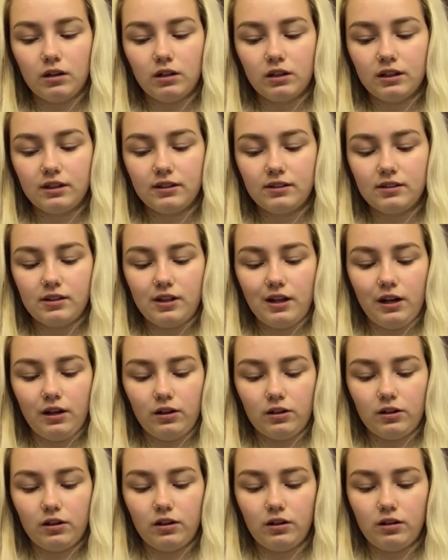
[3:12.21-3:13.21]

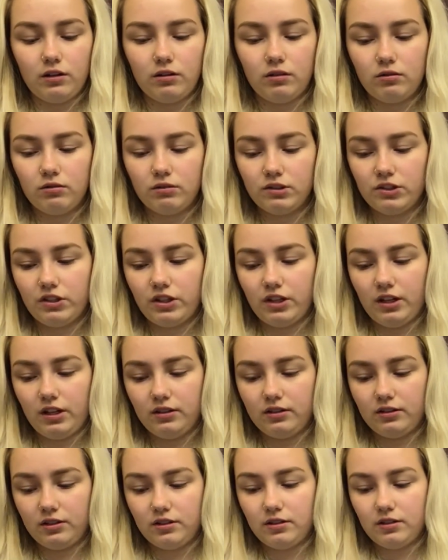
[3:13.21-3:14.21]
concealer. What shade
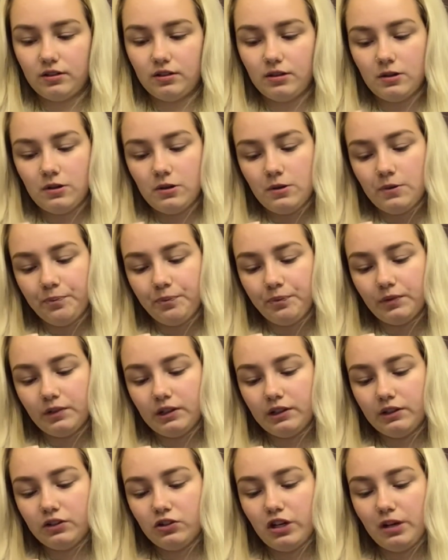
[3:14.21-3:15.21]
is this?
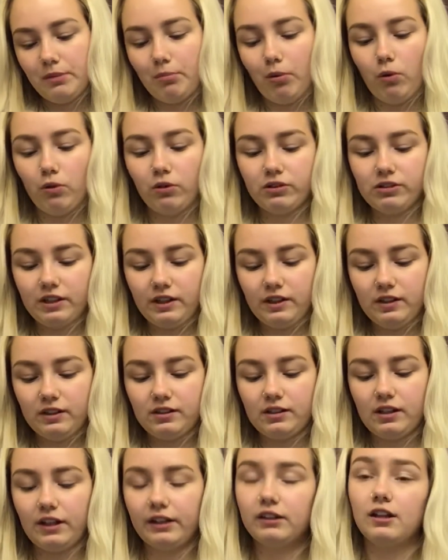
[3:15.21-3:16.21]
In the shade Porcelain.
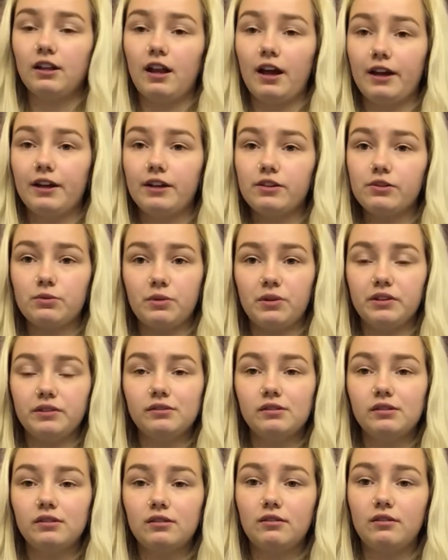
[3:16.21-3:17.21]
It's the lightest
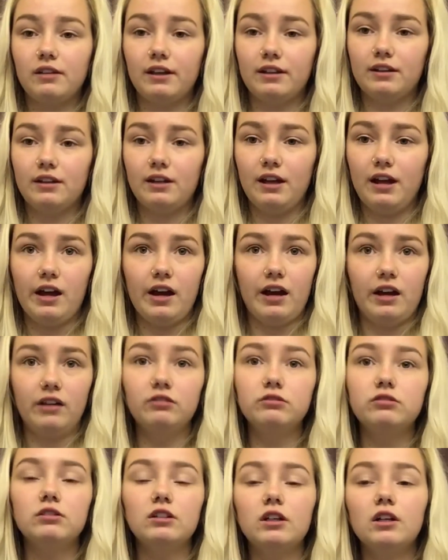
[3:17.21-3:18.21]
one that they have.
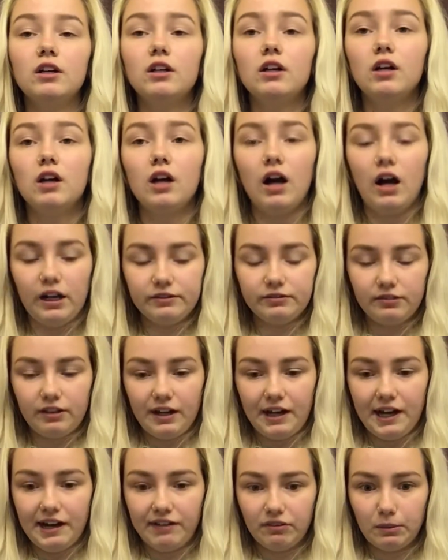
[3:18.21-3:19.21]
I
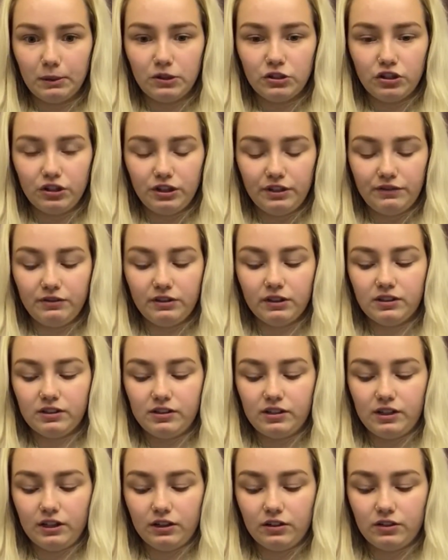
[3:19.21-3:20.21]
have a bunch of different
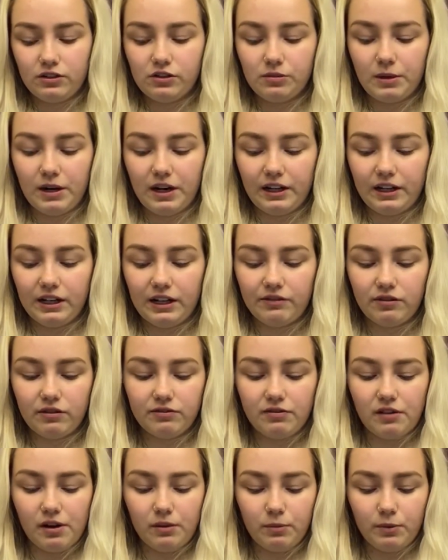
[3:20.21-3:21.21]
concealers, but I can never
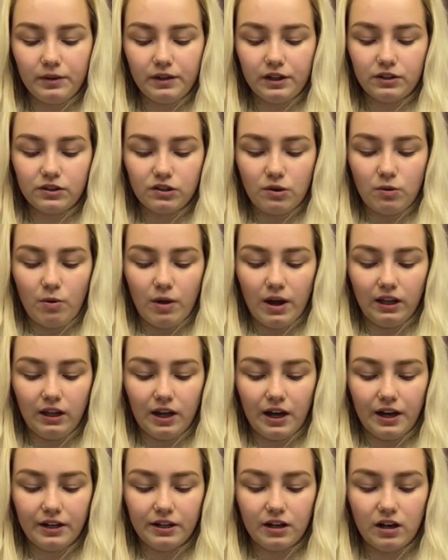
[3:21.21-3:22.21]
find one that's quite
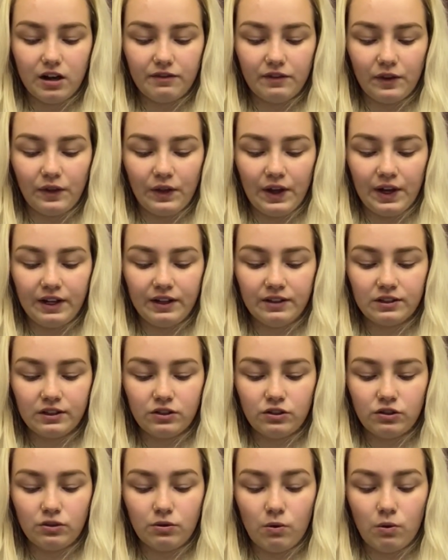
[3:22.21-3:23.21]
light enough and that
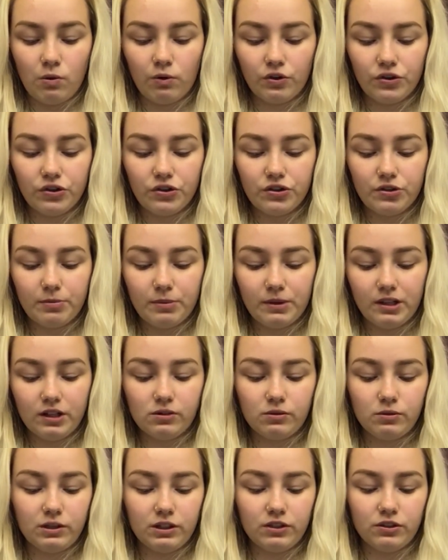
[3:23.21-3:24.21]
isn't too orange, but
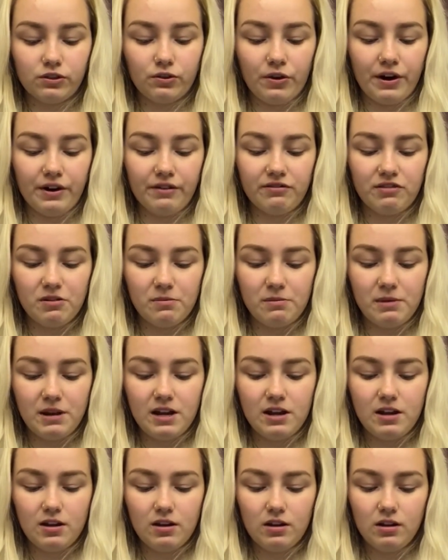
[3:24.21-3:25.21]
this one is great for
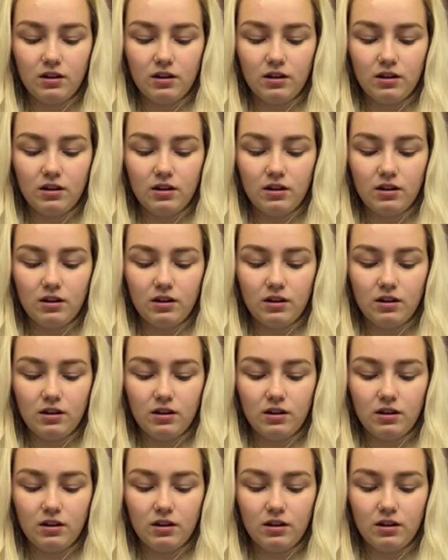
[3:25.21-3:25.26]
me.